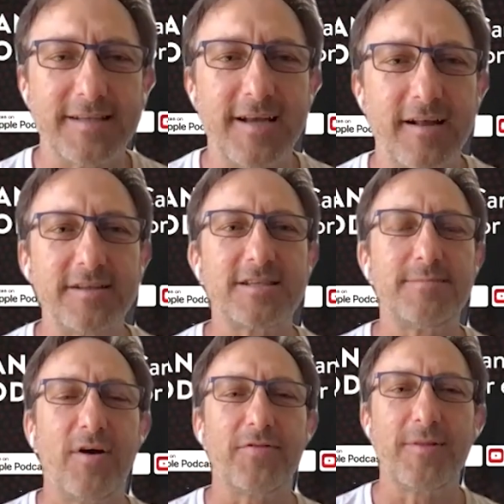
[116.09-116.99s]
Uh, tell
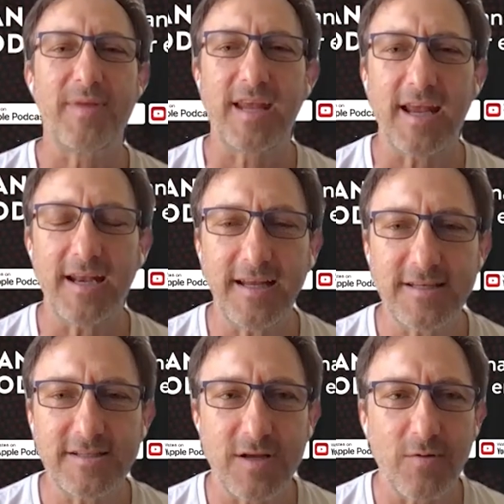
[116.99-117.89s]
us about the
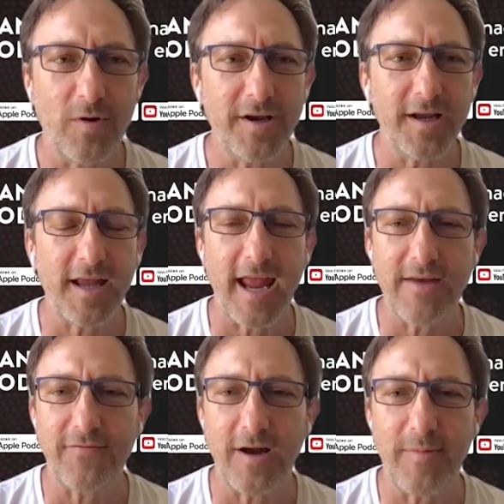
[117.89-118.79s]
beginnings, where you
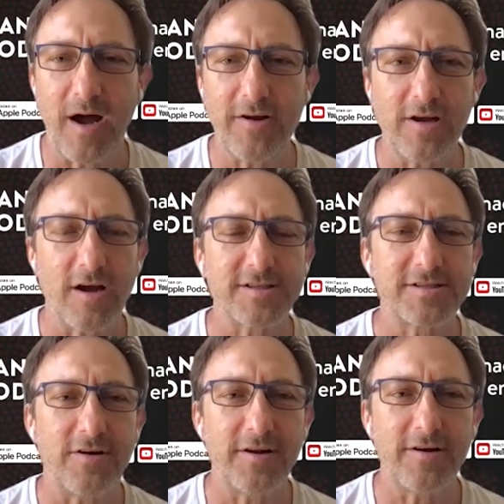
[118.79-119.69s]
came from, how you
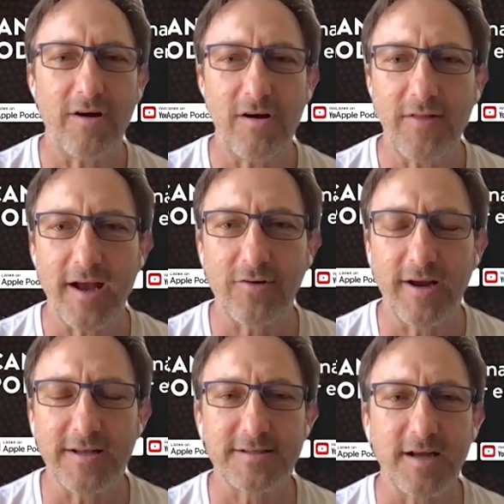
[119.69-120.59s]
got started, all
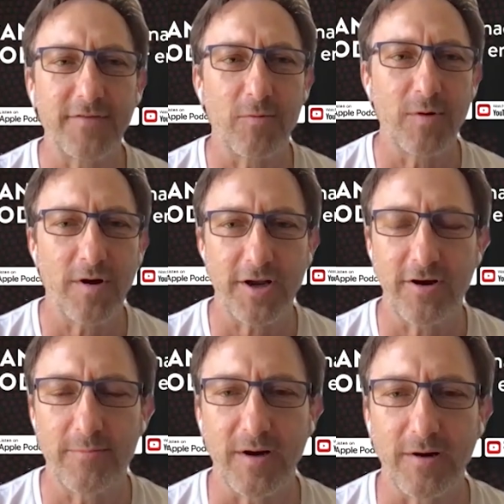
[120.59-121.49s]
that great stuff that we
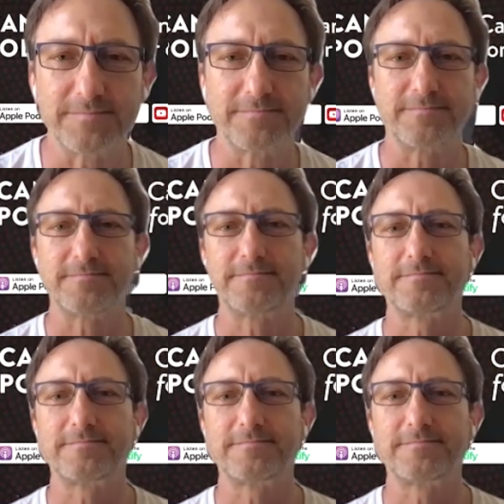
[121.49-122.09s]
want to hear about.